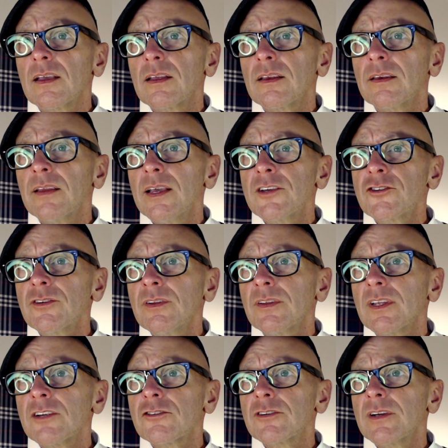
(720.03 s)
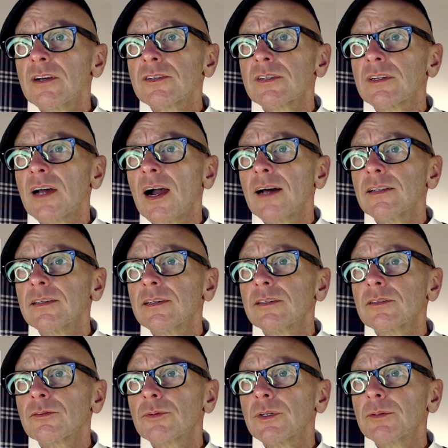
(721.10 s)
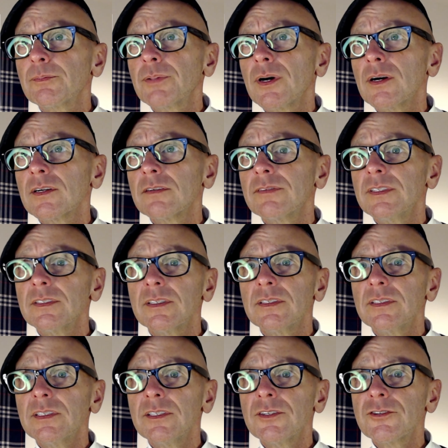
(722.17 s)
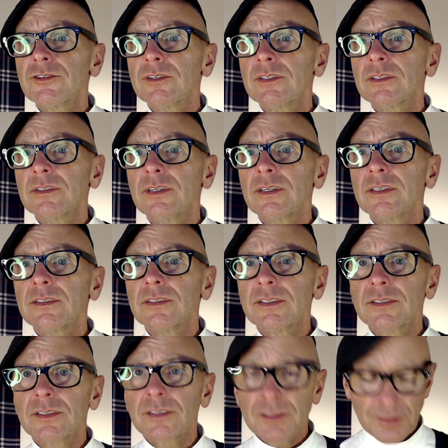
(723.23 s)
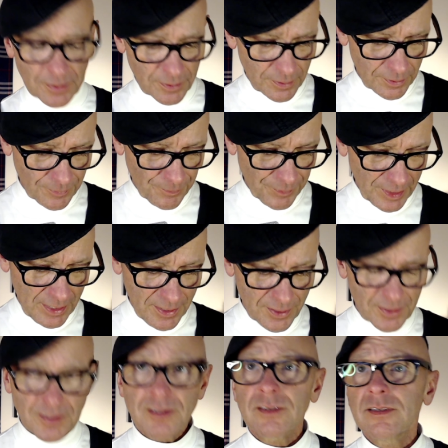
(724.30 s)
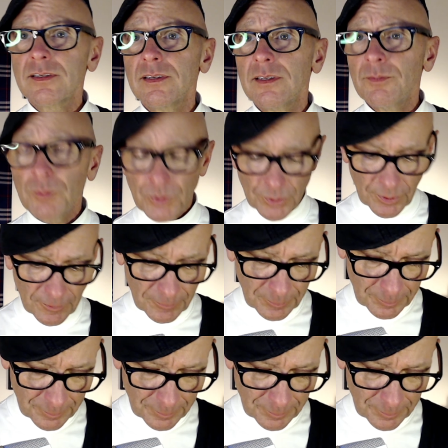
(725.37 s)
nation that shares an island with part of Indonesia, and this is um, East Timor.